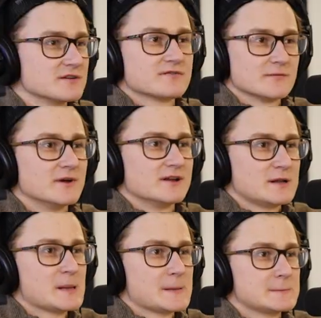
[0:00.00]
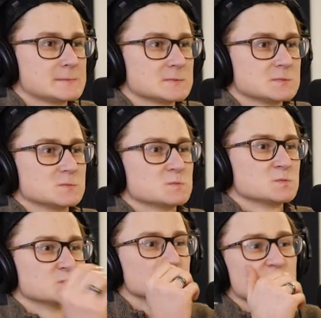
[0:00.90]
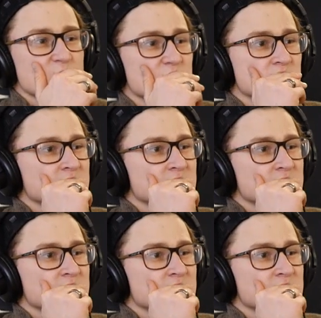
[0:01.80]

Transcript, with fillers: Literally from. just got out of the interview